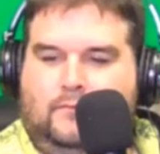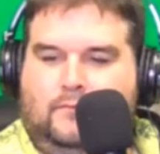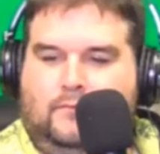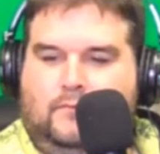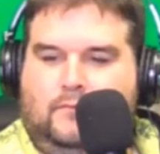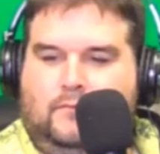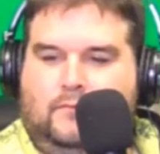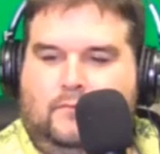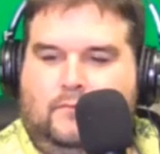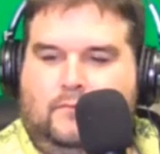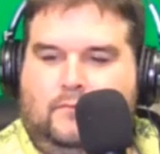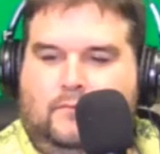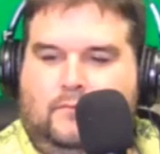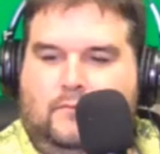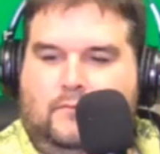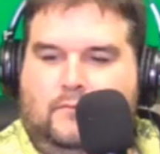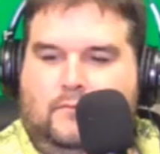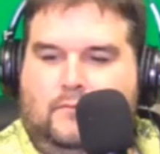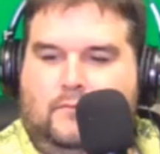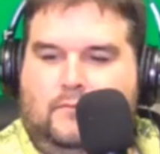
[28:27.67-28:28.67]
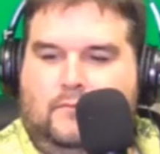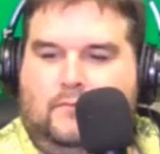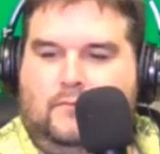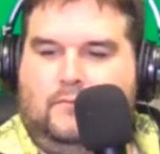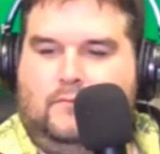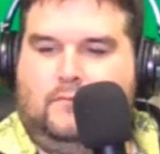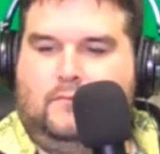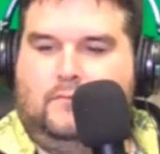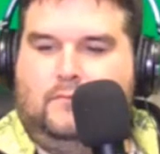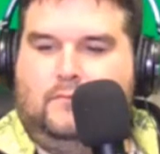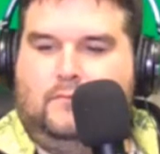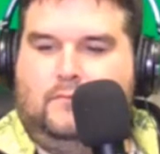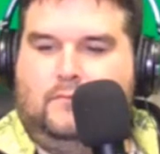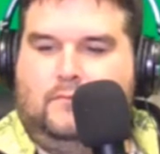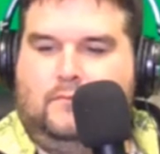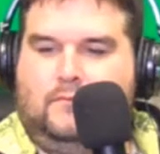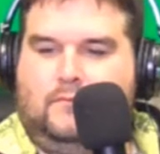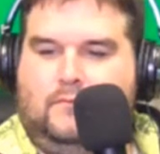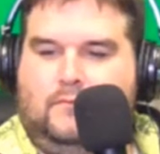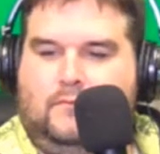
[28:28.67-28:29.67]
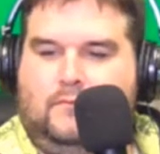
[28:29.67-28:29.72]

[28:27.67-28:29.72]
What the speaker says: No words are spoken by the person on screen.